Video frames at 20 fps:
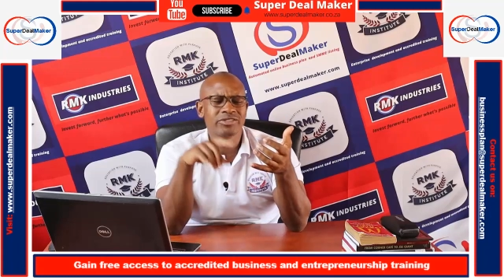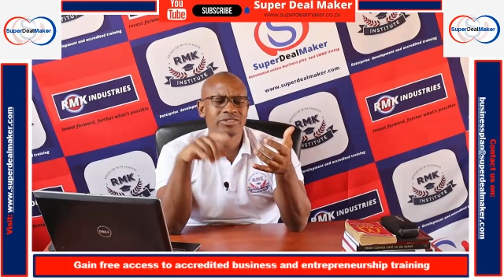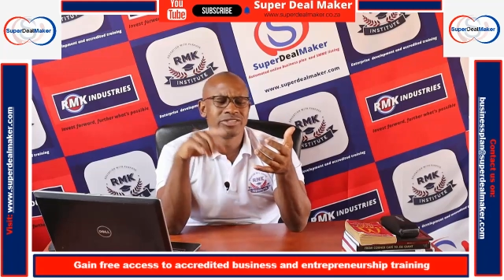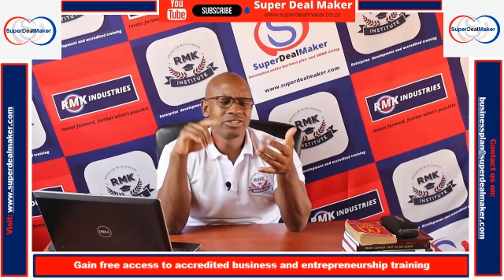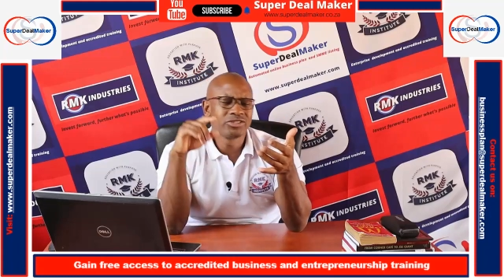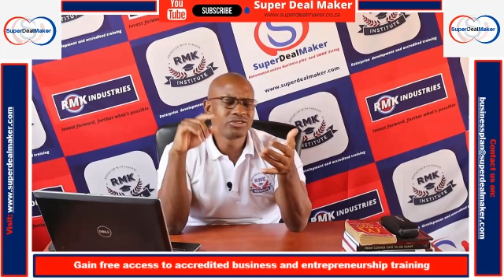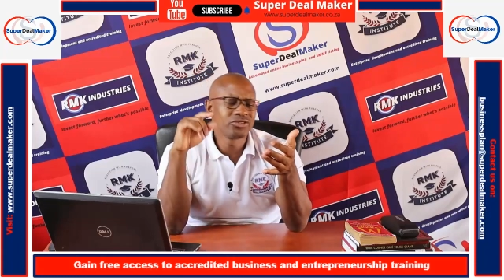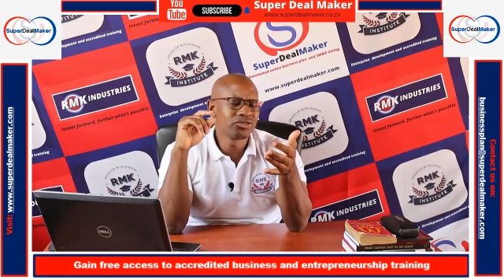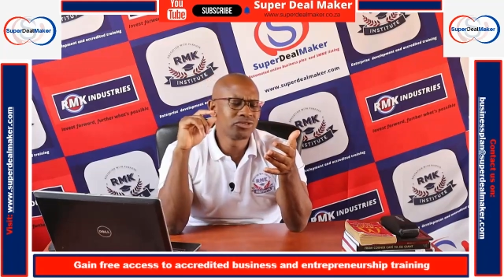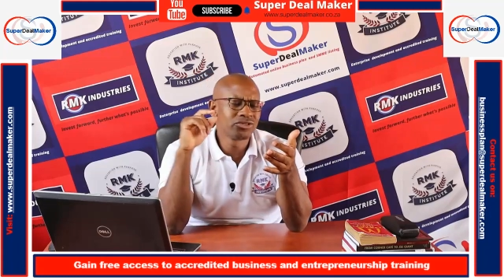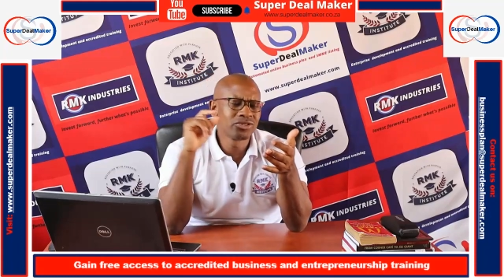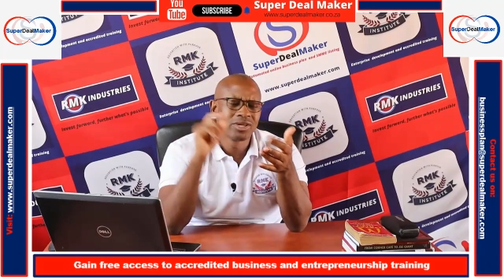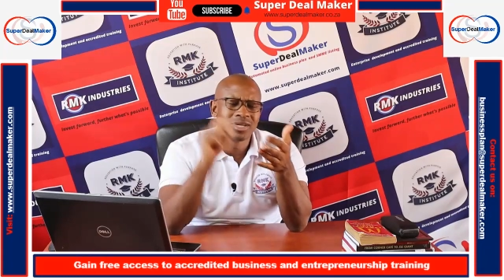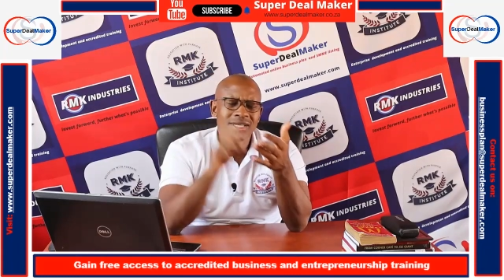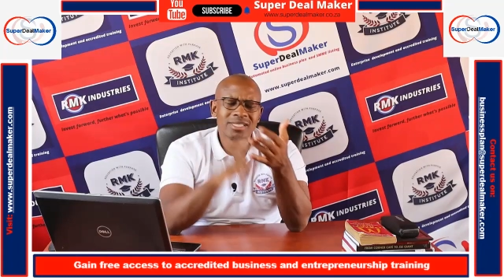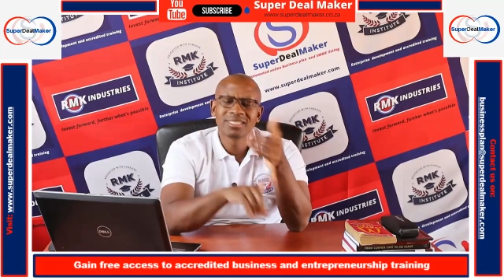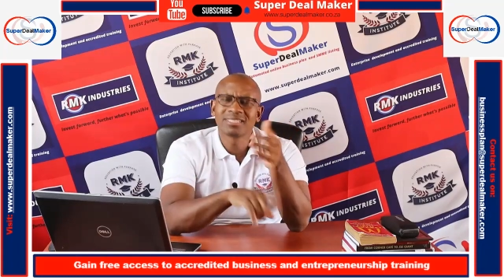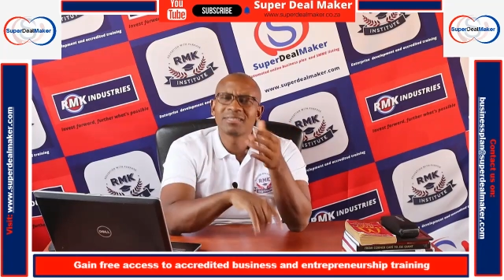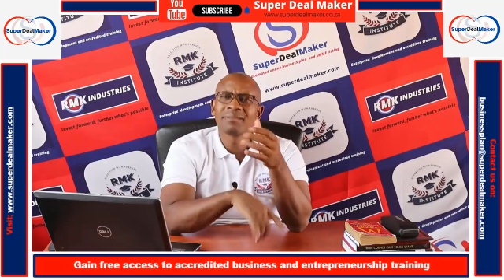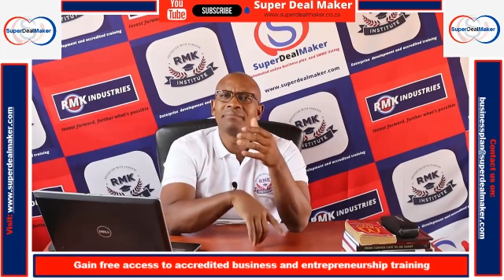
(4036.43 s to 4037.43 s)
You need to
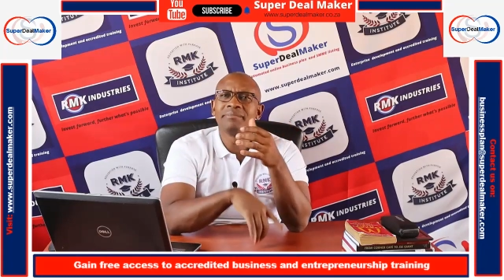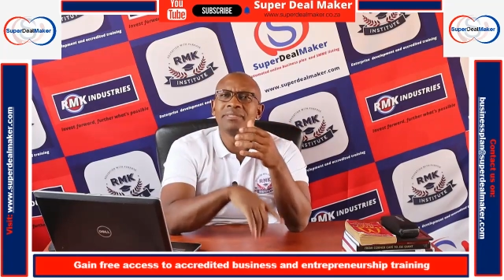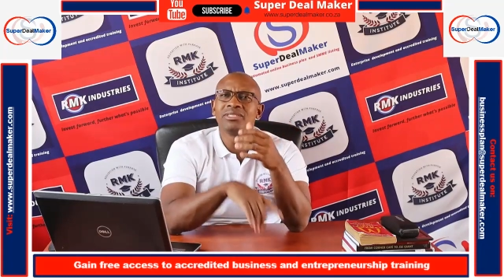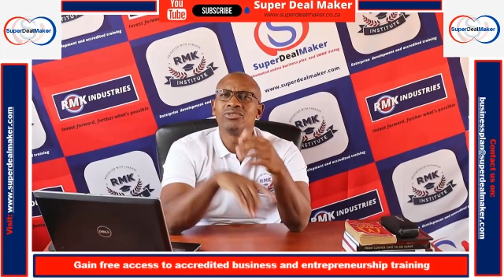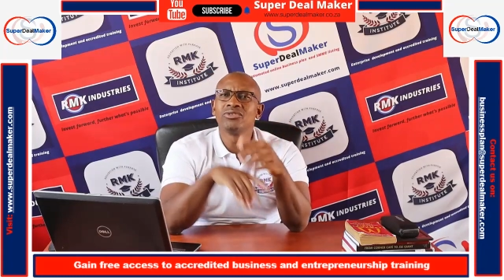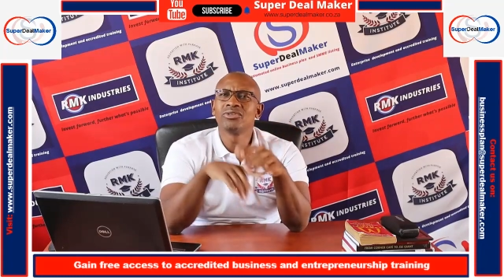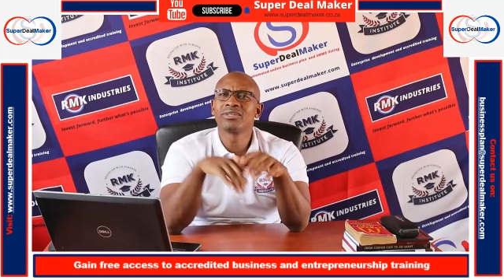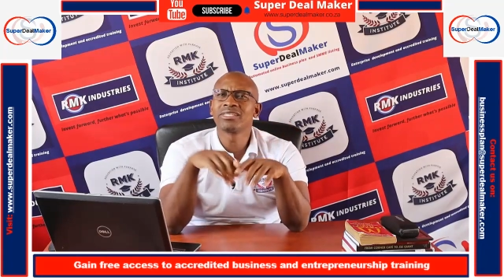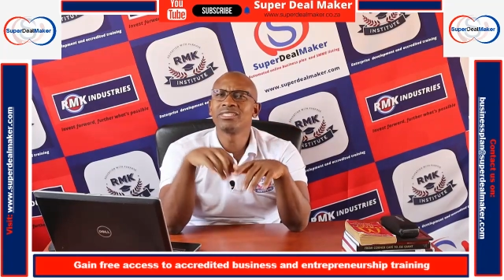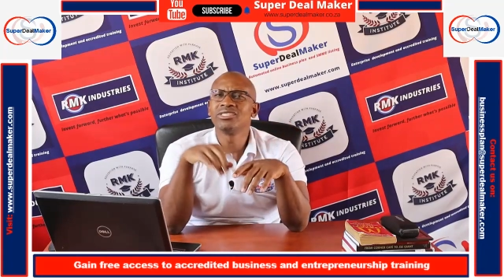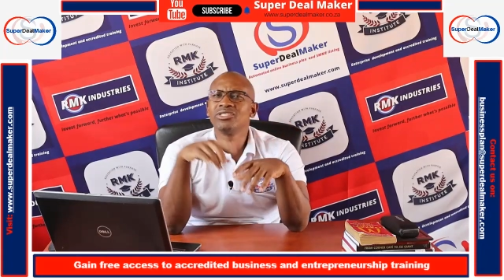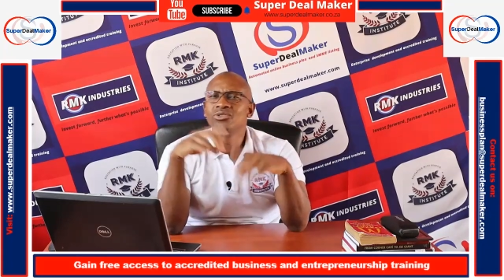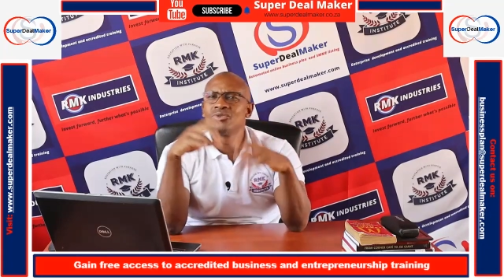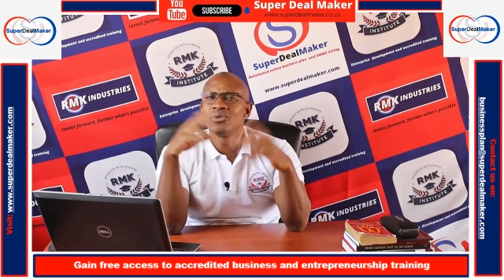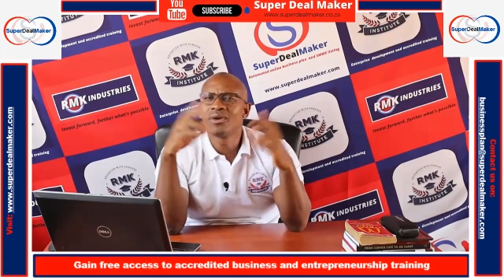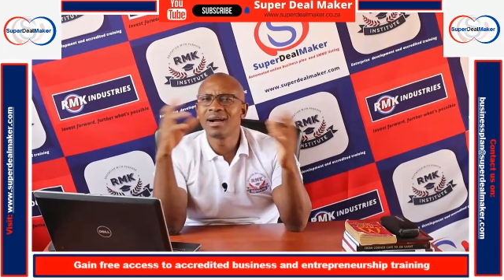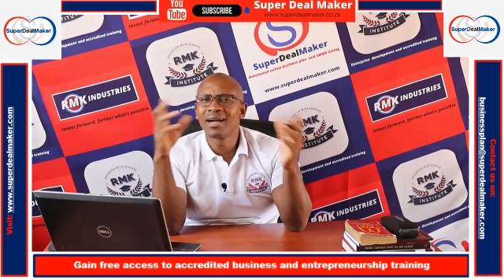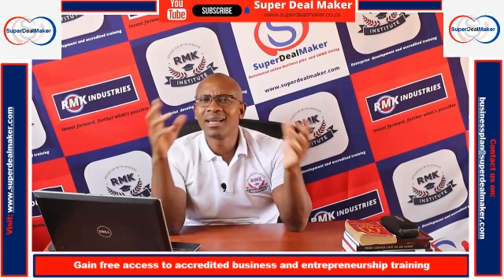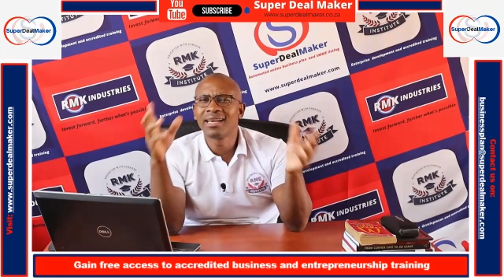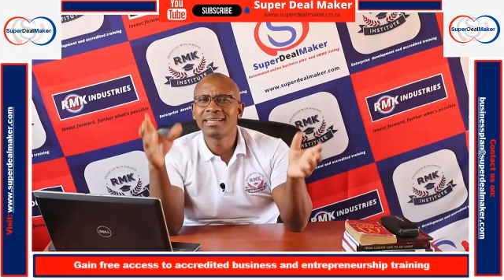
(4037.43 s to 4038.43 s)
submit your
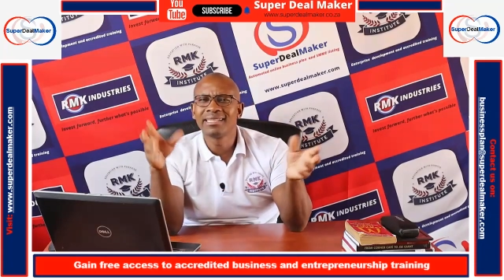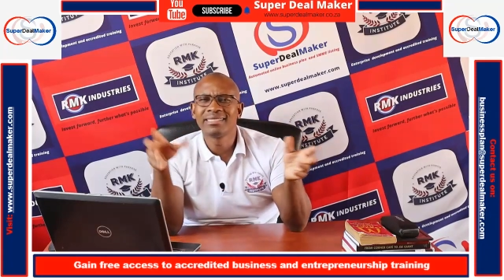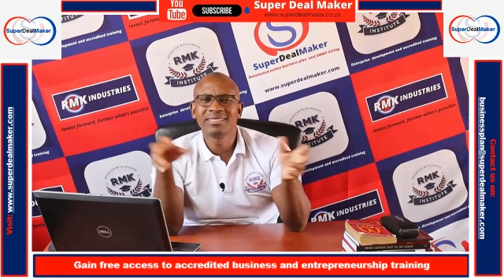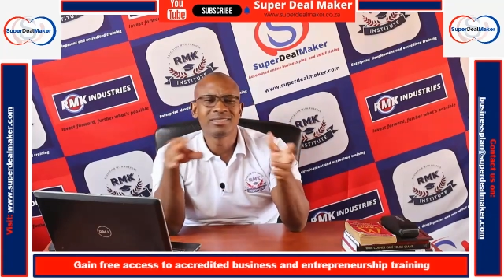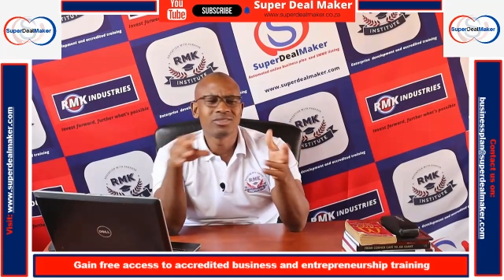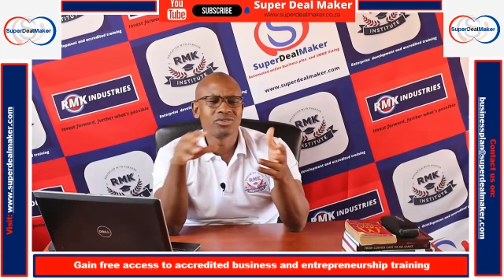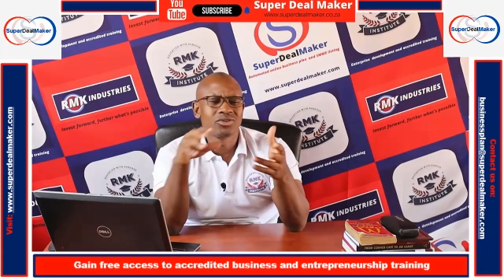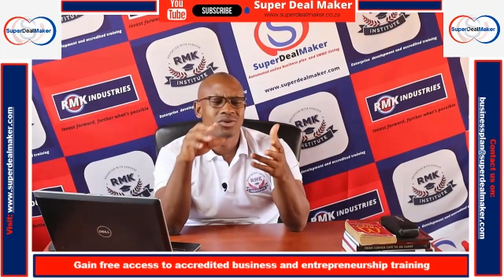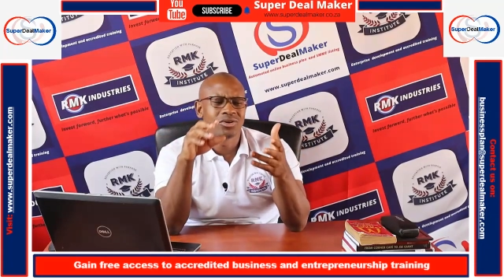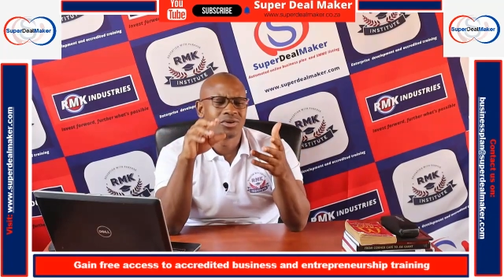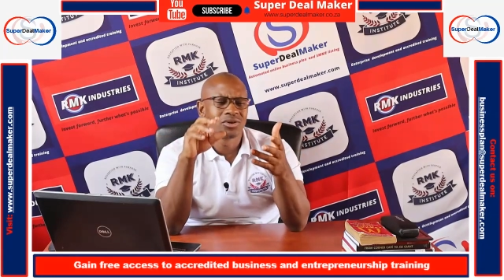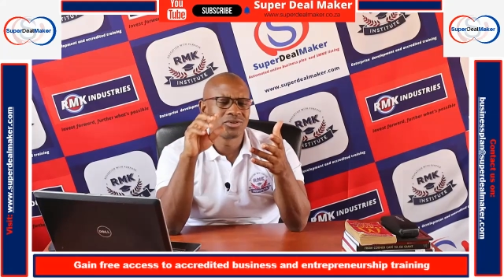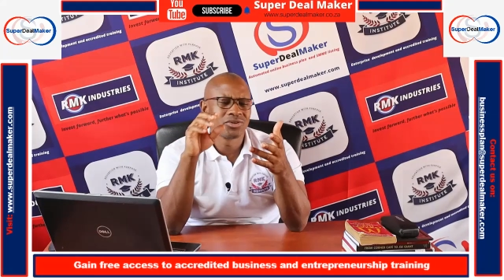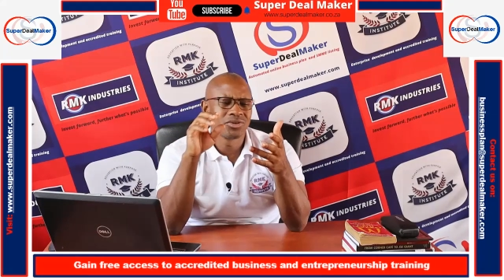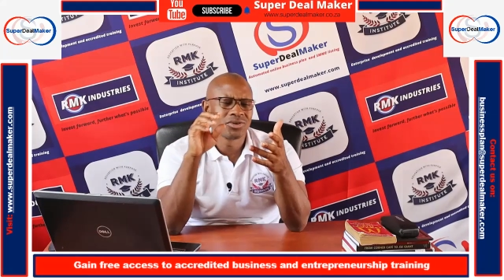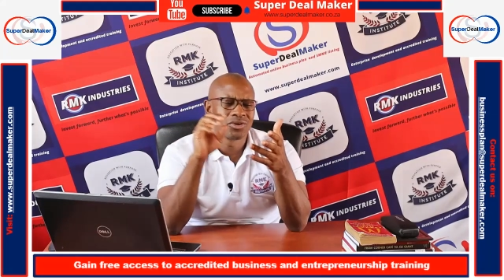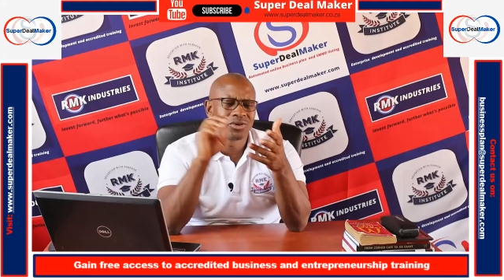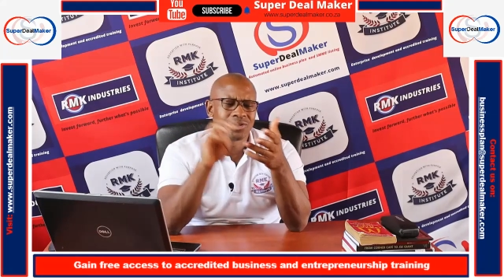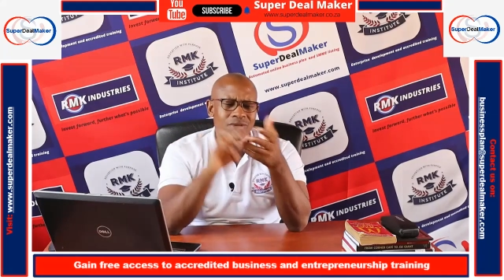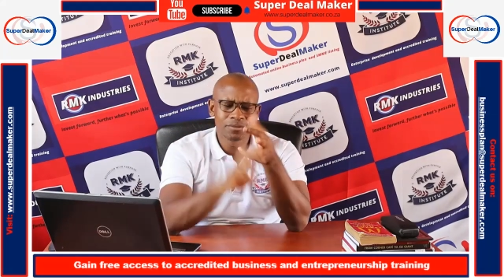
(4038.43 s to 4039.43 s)
renewal and
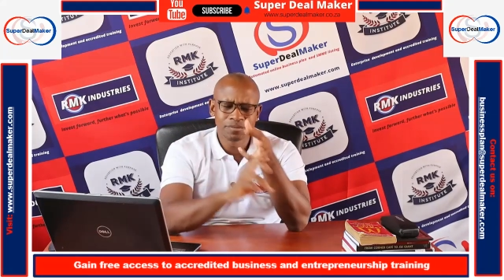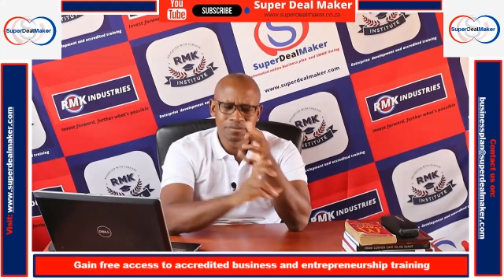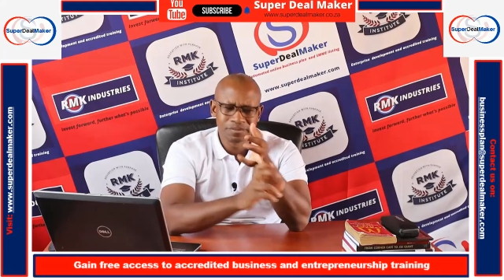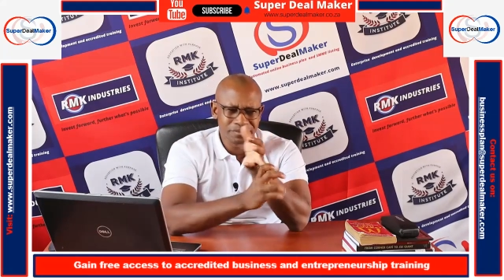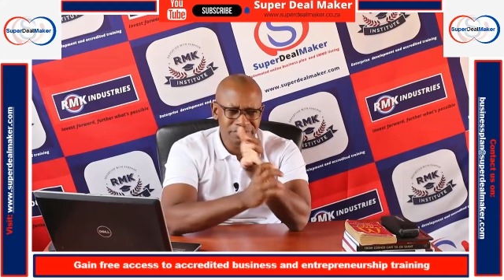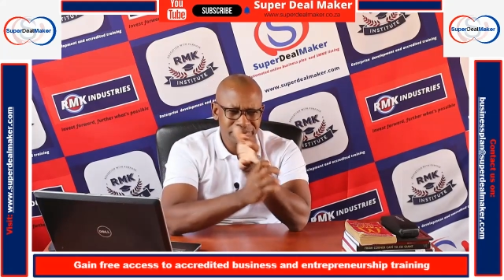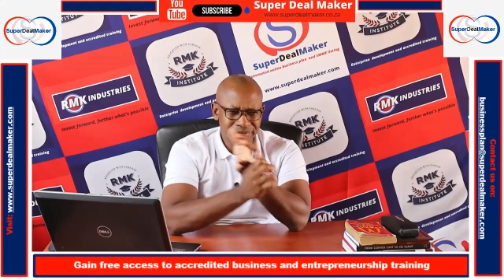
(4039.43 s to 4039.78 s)
your